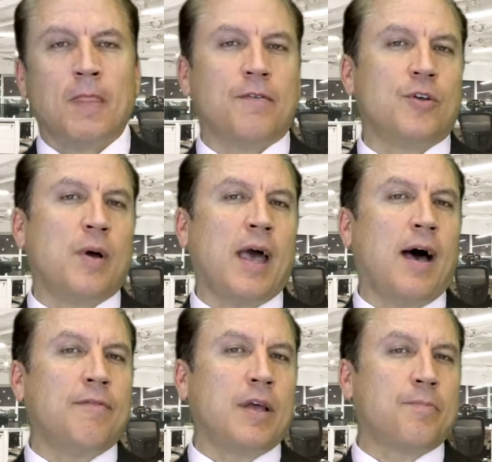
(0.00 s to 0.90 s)
If you
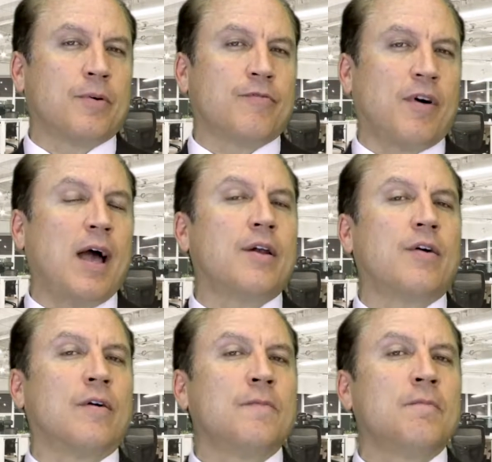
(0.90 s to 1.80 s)
have a
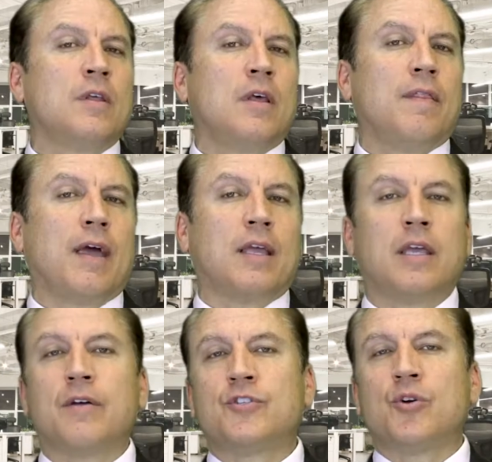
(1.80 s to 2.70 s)
provider that
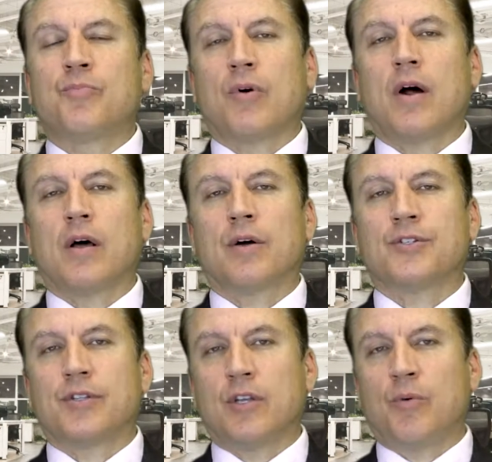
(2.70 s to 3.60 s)
gives you
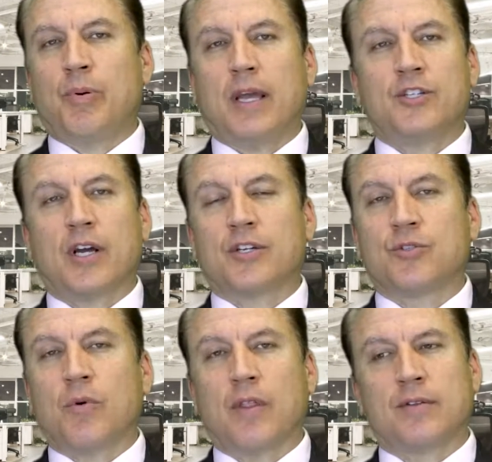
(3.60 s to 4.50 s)
products that you pay checks
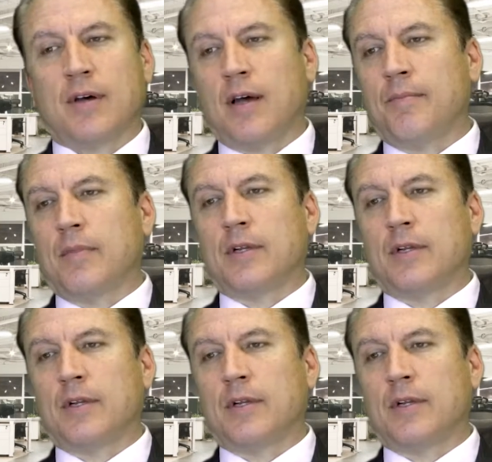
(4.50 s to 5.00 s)
to all the time,